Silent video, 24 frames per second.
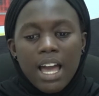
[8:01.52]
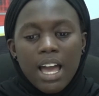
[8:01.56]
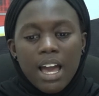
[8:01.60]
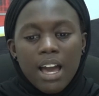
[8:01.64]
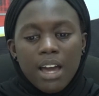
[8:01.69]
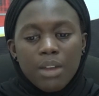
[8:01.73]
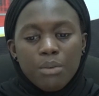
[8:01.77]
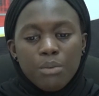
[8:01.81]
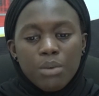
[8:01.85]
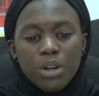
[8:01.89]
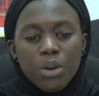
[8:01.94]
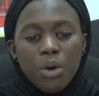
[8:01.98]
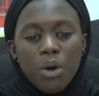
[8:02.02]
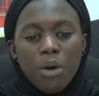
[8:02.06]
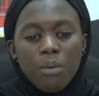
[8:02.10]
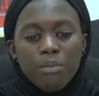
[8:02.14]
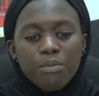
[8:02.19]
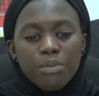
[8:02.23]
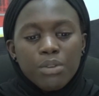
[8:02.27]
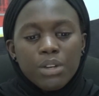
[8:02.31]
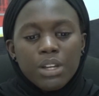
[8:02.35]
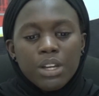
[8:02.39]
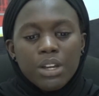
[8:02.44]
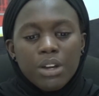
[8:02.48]
and will
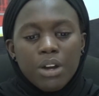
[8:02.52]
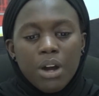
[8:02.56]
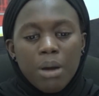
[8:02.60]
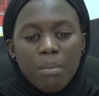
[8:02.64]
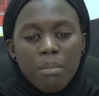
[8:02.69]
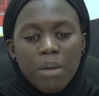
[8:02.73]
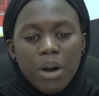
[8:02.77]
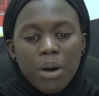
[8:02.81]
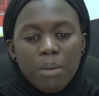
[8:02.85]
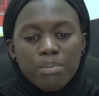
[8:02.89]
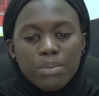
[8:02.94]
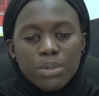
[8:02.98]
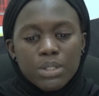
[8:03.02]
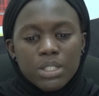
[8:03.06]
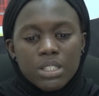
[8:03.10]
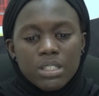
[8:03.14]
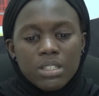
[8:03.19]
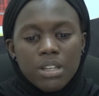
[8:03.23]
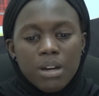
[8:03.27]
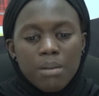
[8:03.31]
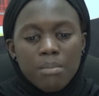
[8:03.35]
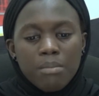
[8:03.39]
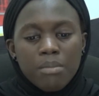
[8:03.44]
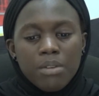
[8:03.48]
hopefully come up with
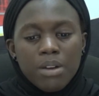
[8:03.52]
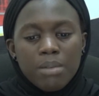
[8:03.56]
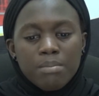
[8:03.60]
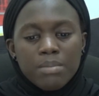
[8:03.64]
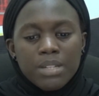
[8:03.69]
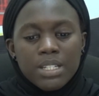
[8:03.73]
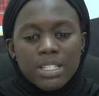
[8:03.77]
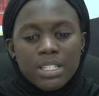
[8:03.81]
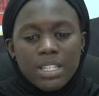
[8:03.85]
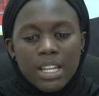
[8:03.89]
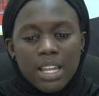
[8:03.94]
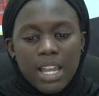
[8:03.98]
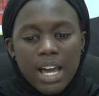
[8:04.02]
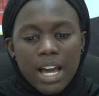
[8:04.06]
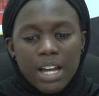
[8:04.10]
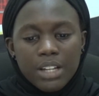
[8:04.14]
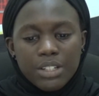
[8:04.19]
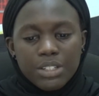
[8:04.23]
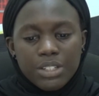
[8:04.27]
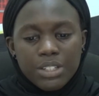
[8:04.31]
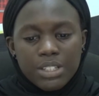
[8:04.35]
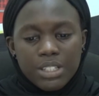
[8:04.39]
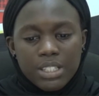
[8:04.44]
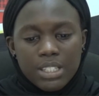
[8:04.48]
some remedial
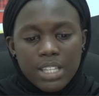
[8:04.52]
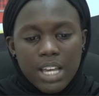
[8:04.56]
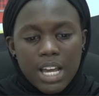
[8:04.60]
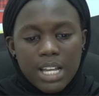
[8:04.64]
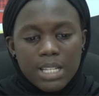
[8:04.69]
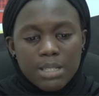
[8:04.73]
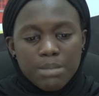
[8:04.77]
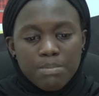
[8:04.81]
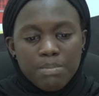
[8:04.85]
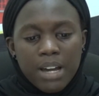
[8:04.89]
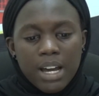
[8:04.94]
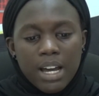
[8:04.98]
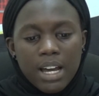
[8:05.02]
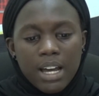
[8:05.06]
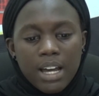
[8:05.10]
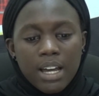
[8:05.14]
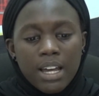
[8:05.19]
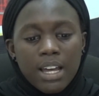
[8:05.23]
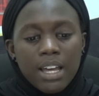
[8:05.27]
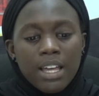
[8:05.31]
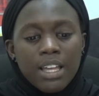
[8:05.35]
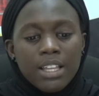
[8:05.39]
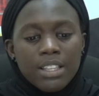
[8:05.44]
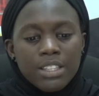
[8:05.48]
actions as per
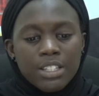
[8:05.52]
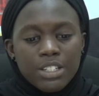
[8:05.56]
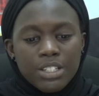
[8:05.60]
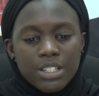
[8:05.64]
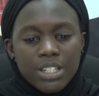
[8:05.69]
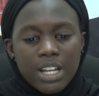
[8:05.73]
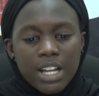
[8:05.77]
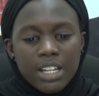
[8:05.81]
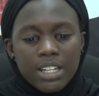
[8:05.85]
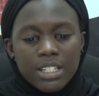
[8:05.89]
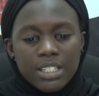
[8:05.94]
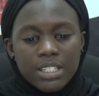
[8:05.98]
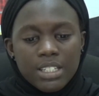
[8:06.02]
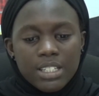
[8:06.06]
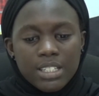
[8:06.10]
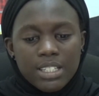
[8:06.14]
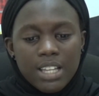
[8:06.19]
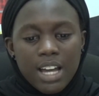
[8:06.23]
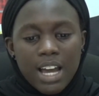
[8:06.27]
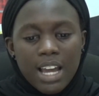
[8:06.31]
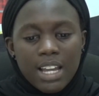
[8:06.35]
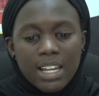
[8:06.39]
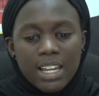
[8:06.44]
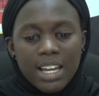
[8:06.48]
the
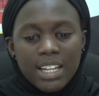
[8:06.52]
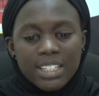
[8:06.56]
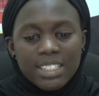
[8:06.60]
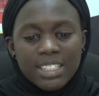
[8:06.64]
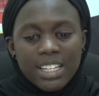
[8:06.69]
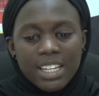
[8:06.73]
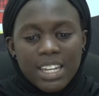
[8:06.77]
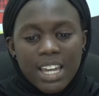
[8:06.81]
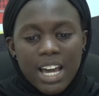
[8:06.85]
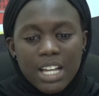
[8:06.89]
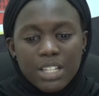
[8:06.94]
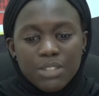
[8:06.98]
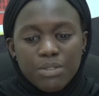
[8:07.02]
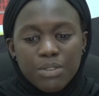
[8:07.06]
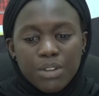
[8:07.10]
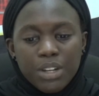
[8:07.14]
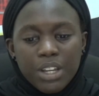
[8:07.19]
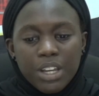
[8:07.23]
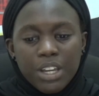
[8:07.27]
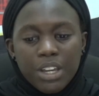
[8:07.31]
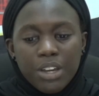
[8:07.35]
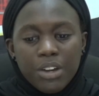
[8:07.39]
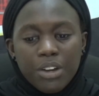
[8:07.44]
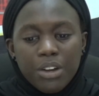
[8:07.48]
challenges highlighted as for
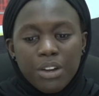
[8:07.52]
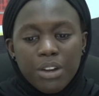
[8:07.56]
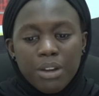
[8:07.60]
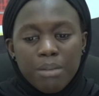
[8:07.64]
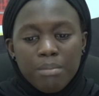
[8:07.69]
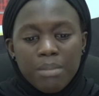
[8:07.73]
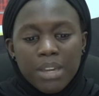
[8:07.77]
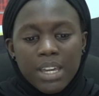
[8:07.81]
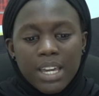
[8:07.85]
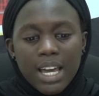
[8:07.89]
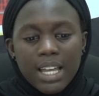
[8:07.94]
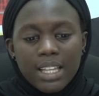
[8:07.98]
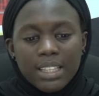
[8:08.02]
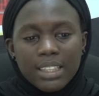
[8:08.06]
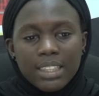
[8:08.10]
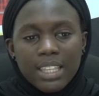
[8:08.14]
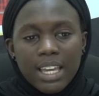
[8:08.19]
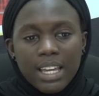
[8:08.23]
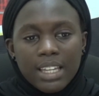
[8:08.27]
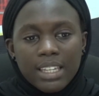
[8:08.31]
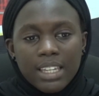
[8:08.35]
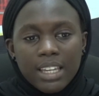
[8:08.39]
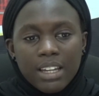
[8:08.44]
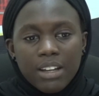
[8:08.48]
the economic and
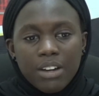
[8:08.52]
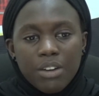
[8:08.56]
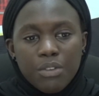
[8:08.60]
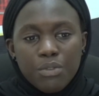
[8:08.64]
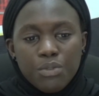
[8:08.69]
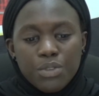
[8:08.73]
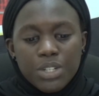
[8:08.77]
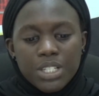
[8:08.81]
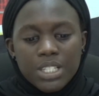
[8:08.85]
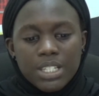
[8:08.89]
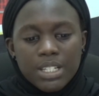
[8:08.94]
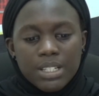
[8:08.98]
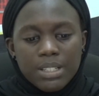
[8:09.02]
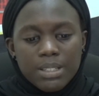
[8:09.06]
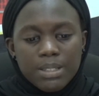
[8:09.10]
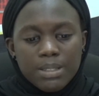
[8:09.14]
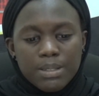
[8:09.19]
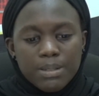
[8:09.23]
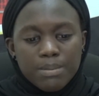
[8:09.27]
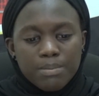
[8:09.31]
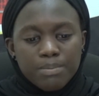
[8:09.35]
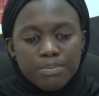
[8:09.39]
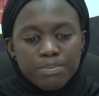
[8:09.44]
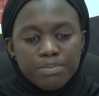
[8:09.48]
technical
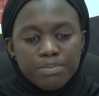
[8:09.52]
reasons.